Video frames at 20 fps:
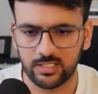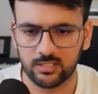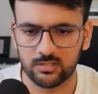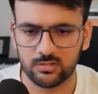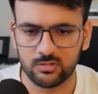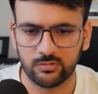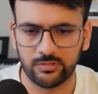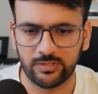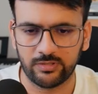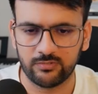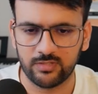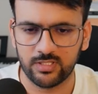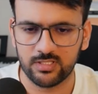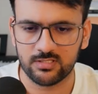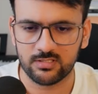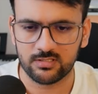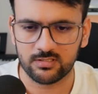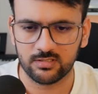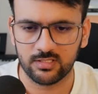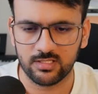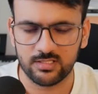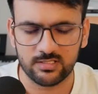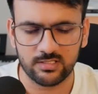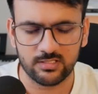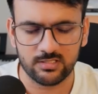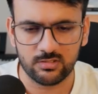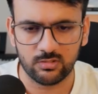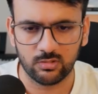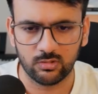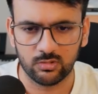So we have
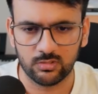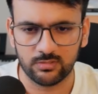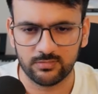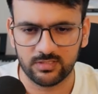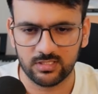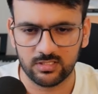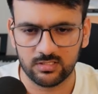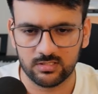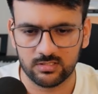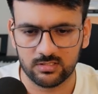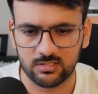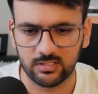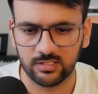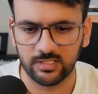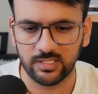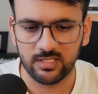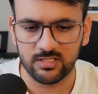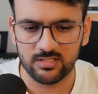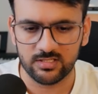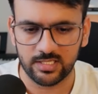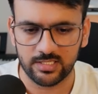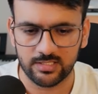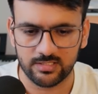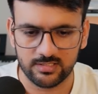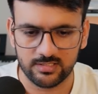discussed all of the chunking strategies